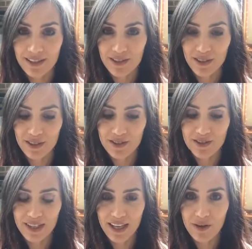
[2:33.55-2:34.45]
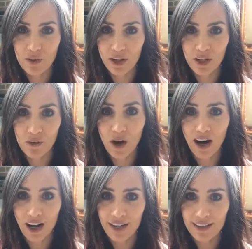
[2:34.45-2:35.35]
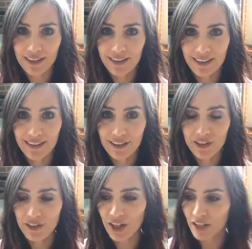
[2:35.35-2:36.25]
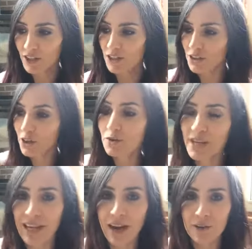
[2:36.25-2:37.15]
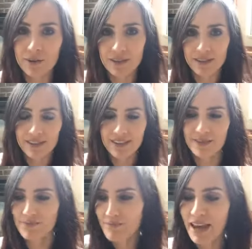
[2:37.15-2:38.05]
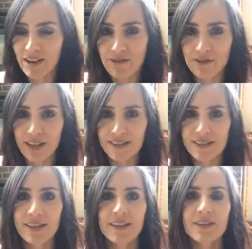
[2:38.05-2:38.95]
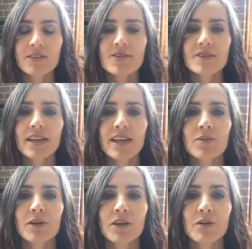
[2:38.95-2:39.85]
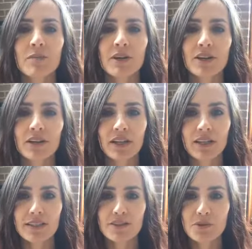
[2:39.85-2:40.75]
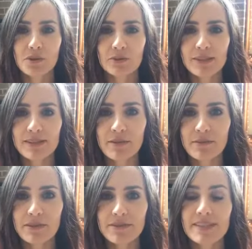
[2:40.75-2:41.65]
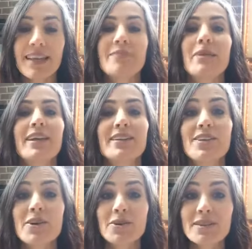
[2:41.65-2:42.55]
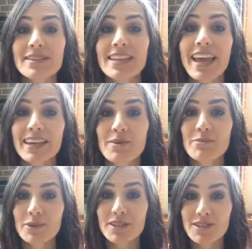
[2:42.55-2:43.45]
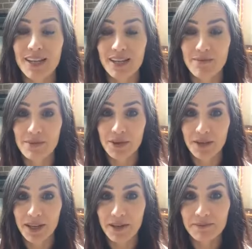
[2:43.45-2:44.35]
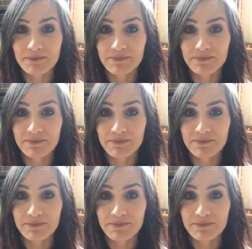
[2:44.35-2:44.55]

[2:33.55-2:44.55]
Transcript: so you're staying where you are. You're not going out to manifest. You're staying where you are, but you're getting into a receptive state by noticing and appreciating beauty.